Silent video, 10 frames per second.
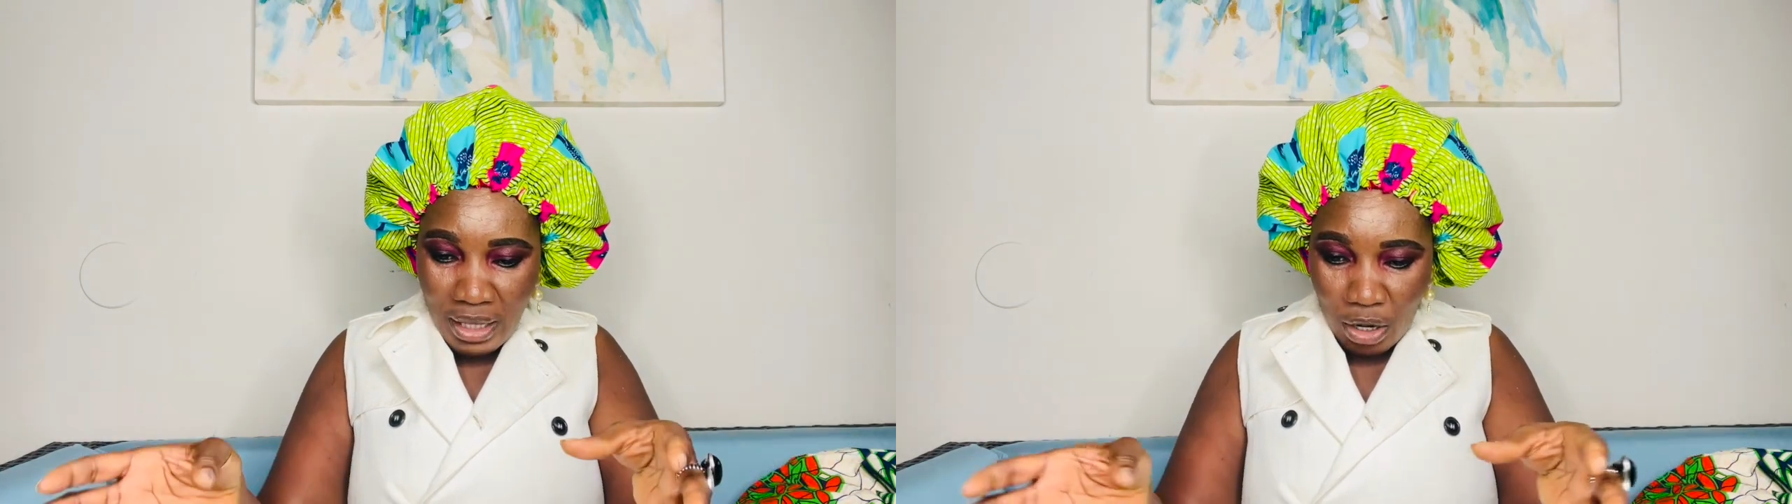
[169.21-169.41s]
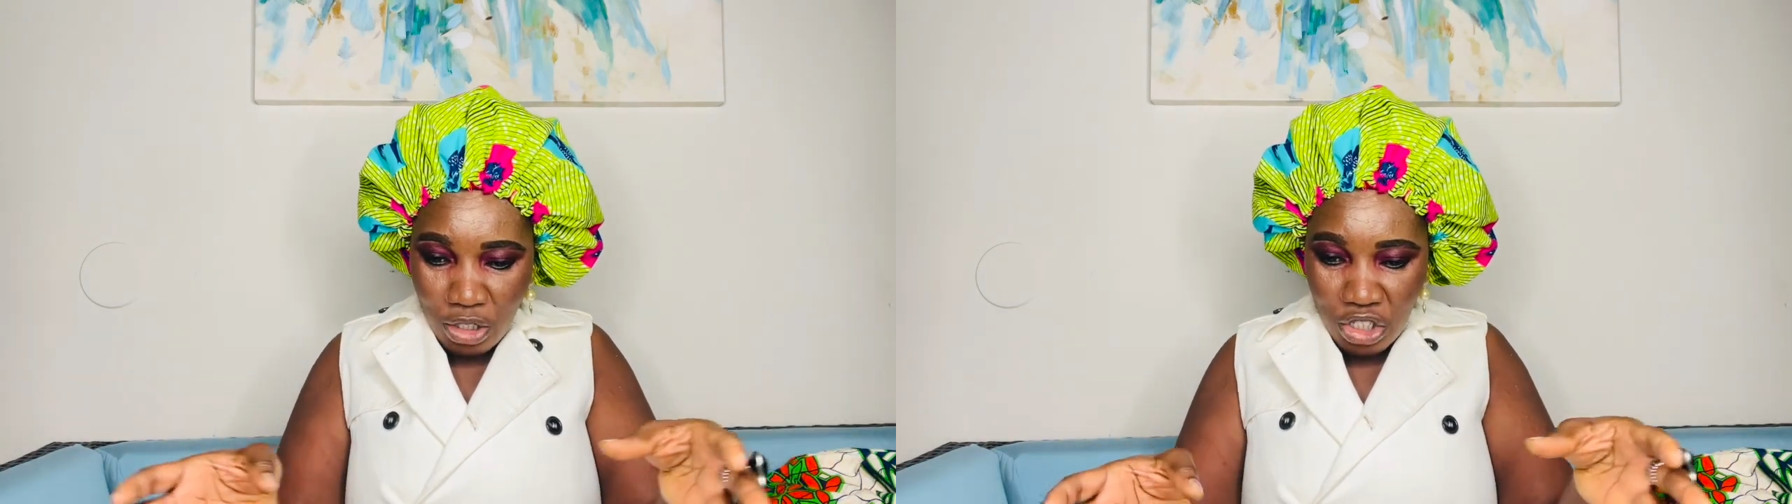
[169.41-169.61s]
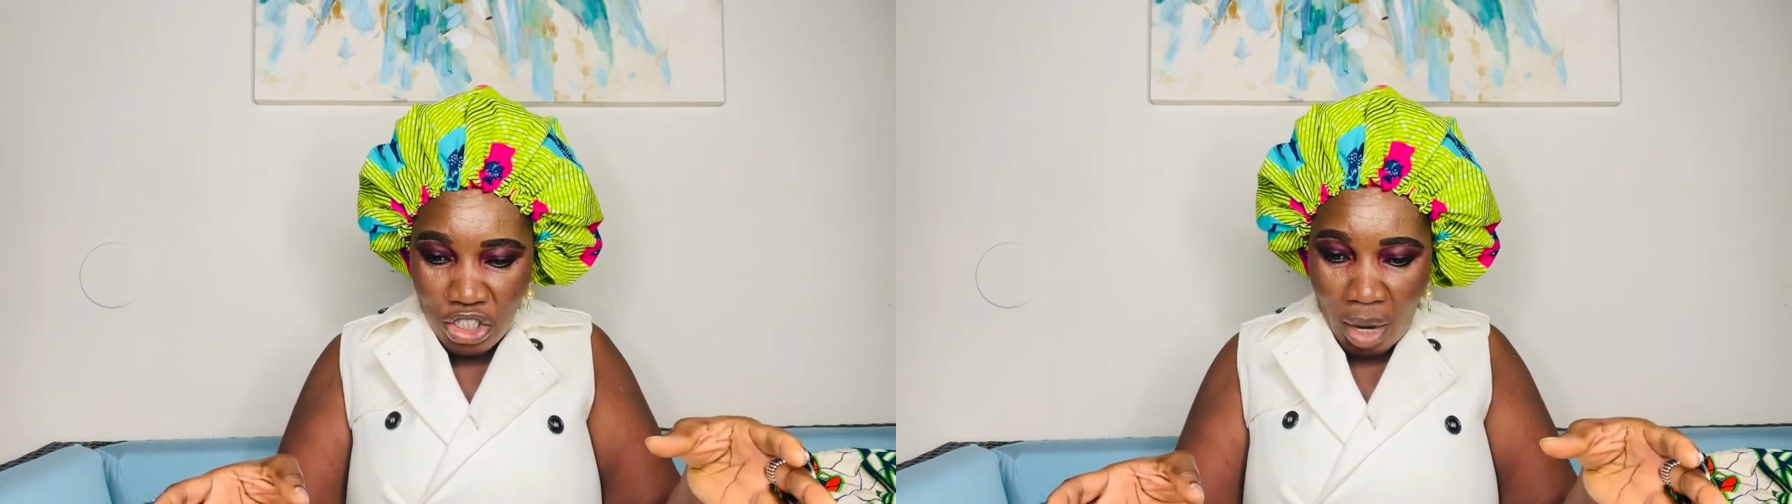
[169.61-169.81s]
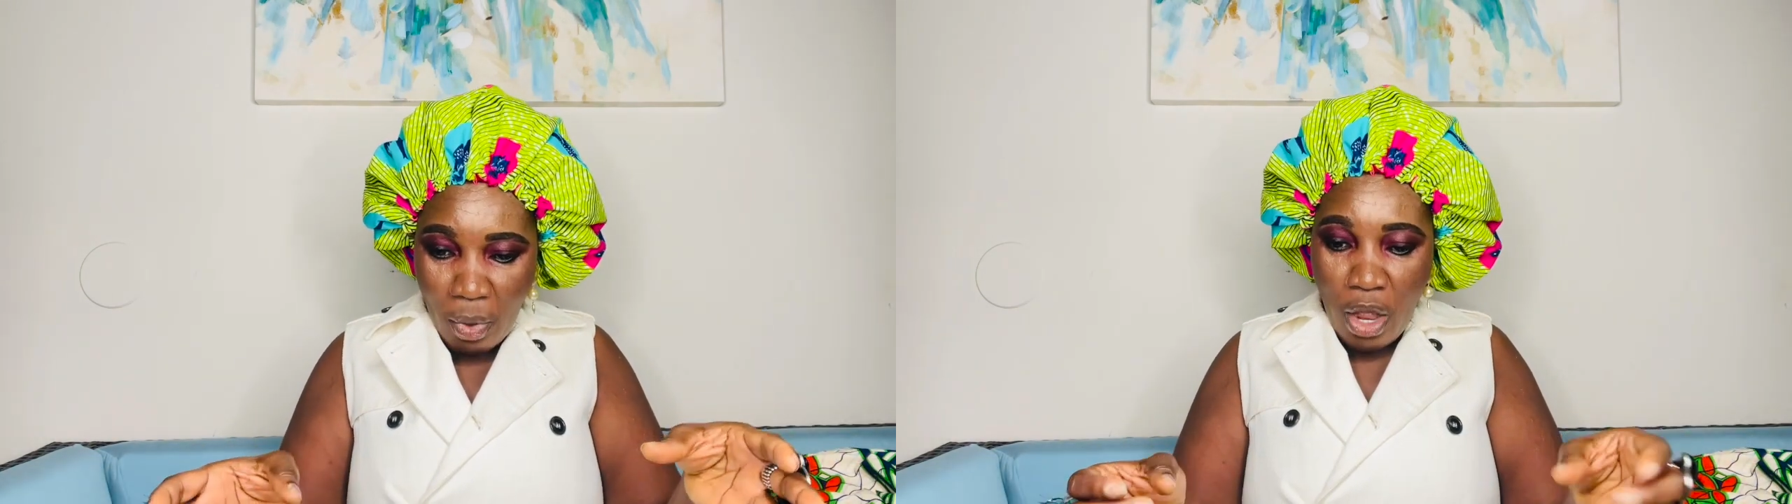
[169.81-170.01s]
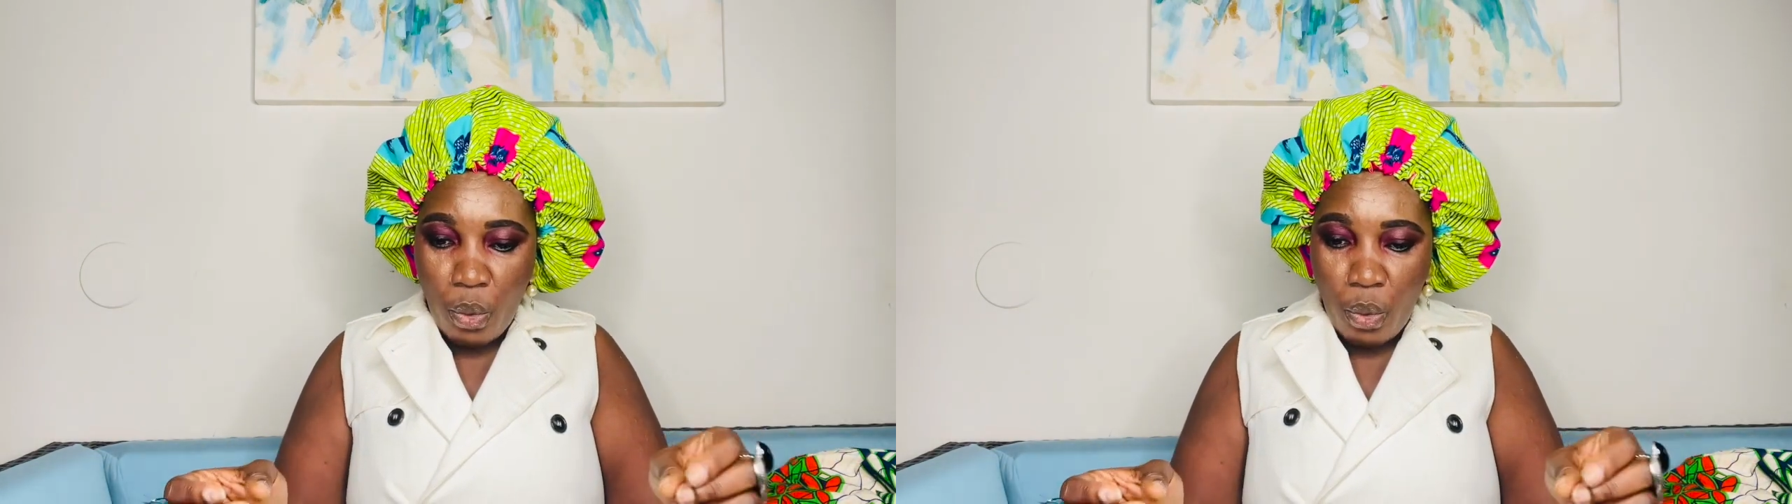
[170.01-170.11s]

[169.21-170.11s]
like a ship,